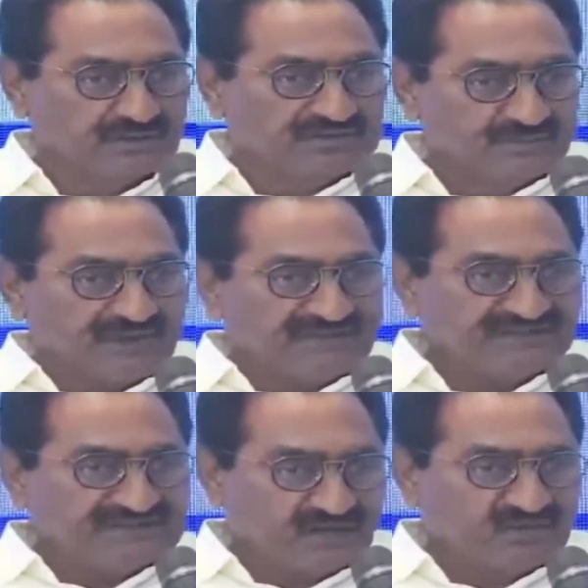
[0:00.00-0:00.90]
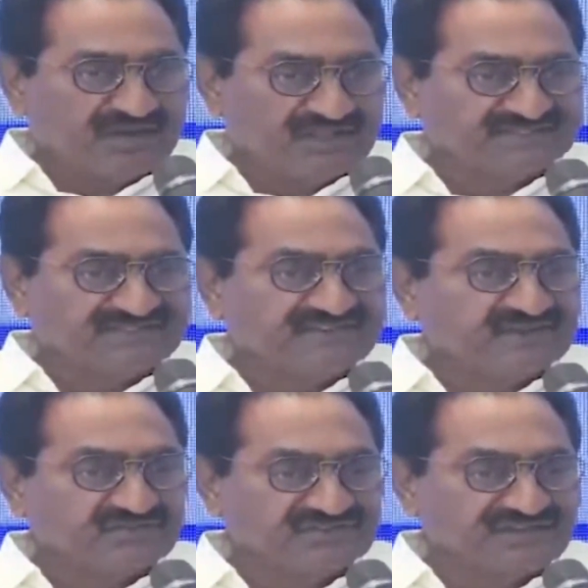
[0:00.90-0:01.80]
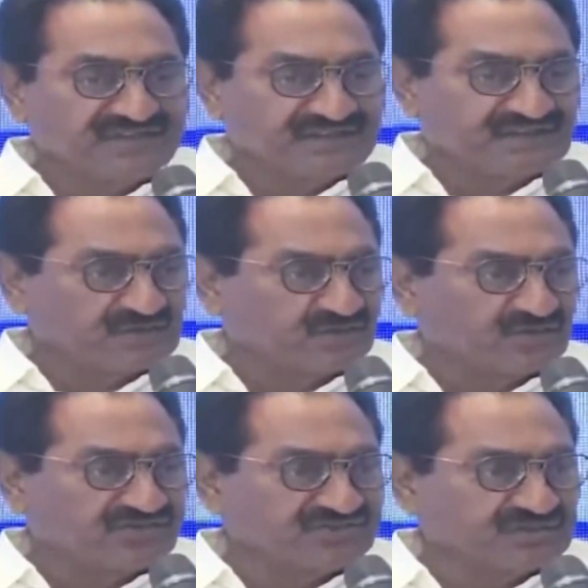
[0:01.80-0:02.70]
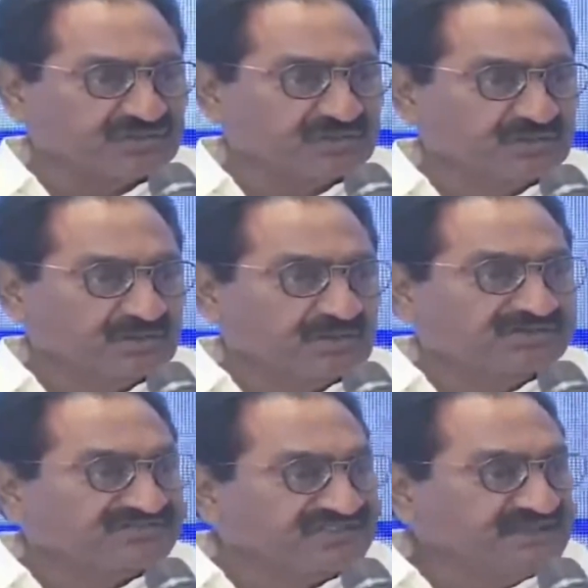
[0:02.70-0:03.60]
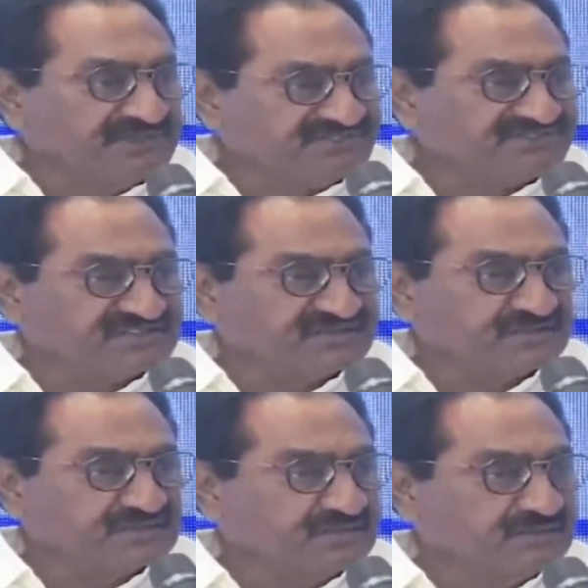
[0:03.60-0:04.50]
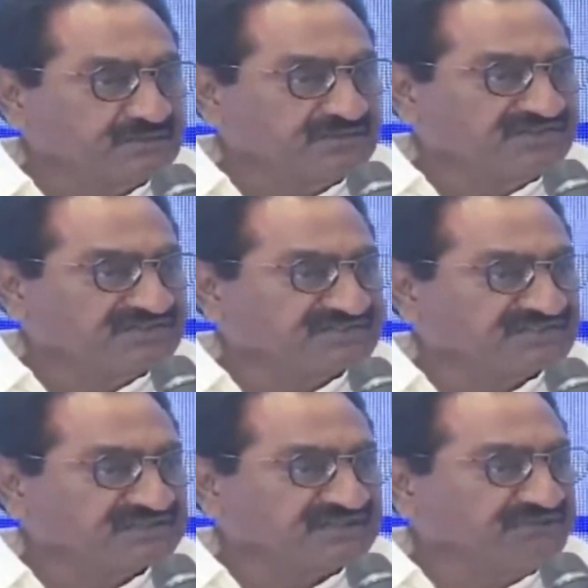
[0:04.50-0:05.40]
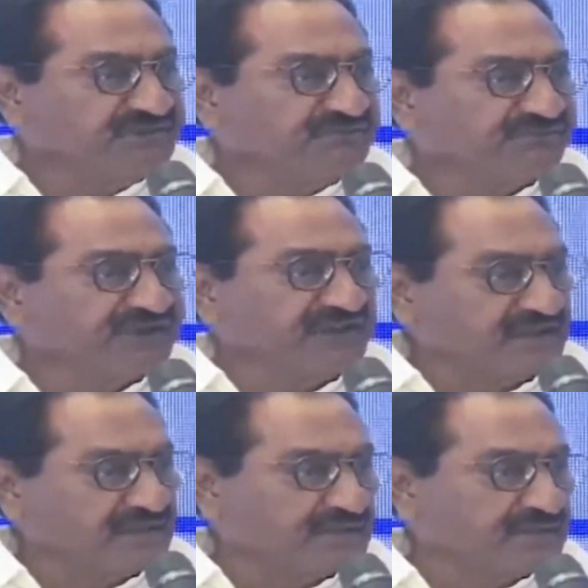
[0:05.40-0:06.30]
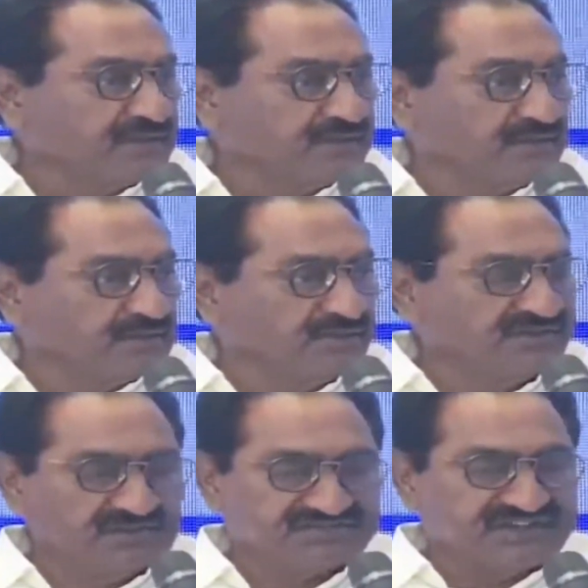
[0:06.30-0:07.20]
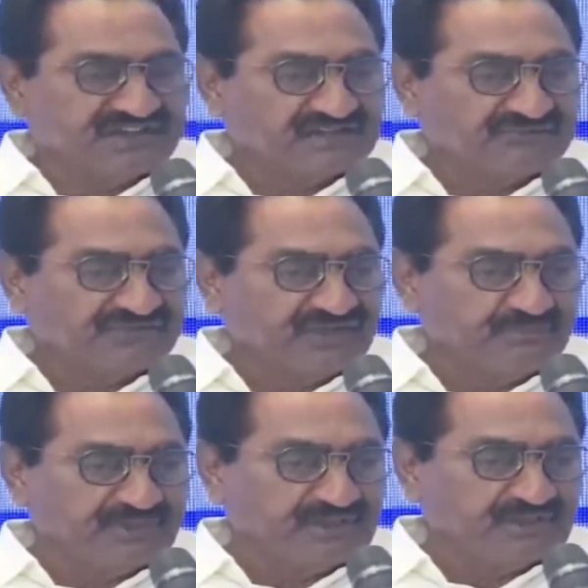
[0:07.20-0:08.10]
The project outlay is 3,300 crores. Siemens is giving free to the state of AP.